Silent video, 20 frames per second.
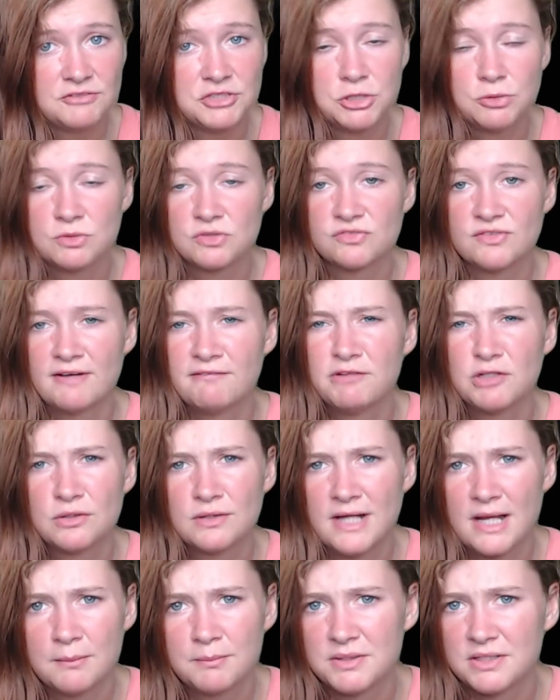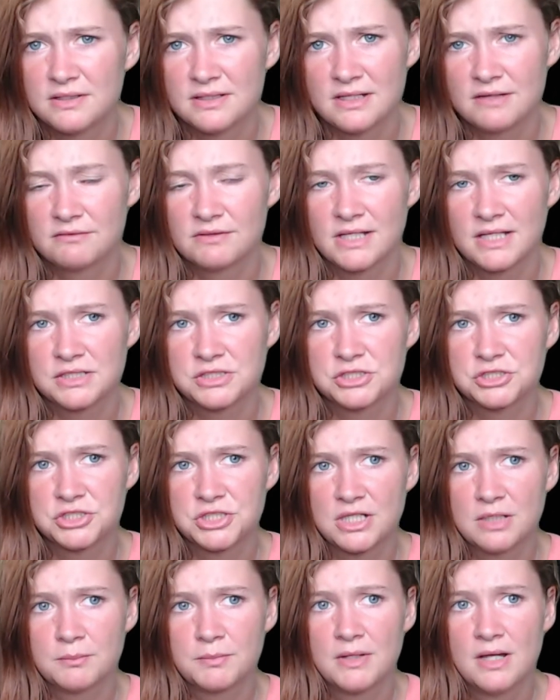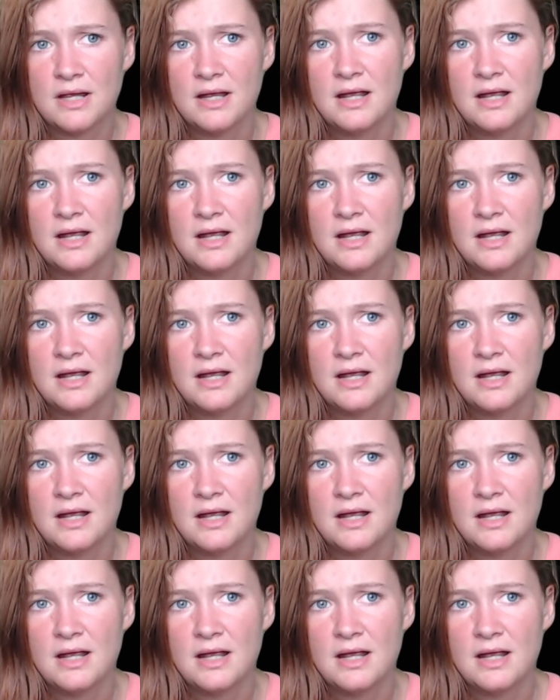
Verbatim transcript: She was very unhappy in their relationship,